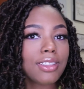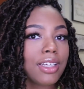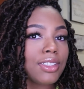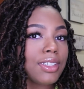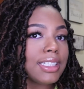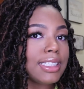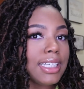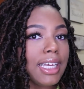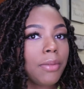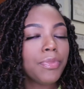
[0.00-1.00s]
So as you can
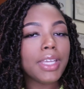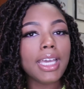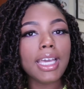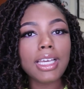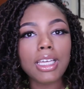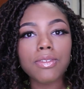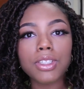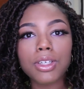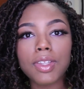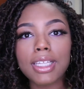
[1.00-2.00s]
see, it gives
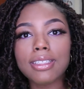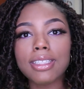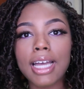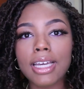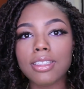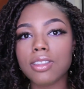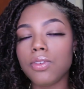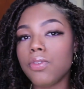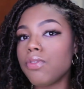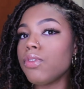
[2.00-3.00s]
you this nice
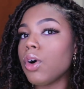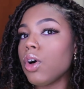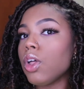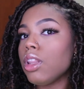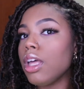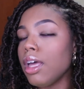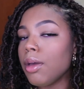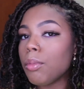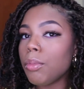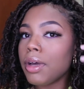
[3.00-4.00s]
full
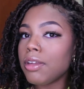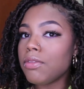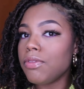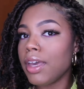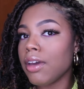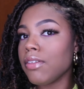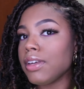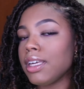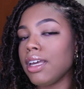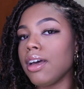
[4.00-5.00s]
but
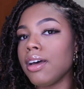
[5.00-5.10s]
very